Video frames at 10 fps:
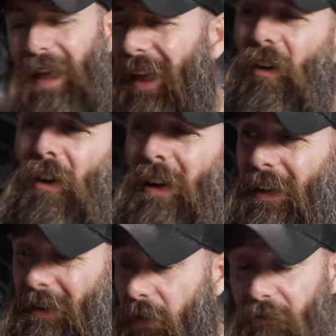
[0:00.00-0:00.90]
Hell,
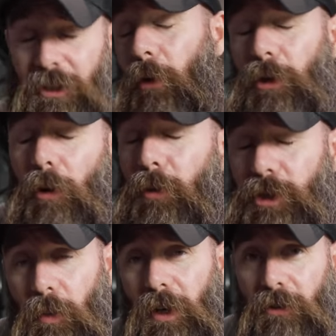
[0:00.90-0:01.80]
if you don't know
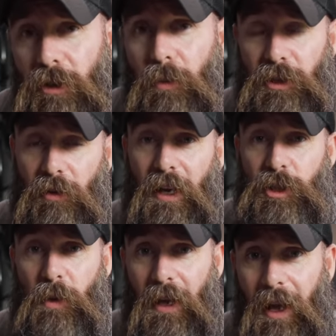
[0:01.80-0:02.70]
what you want to do when you
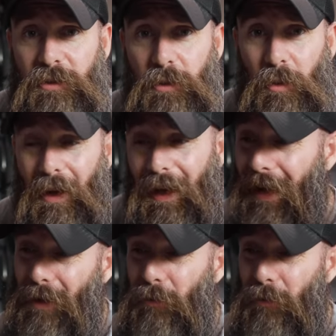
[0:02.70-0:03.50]
graduate high school, I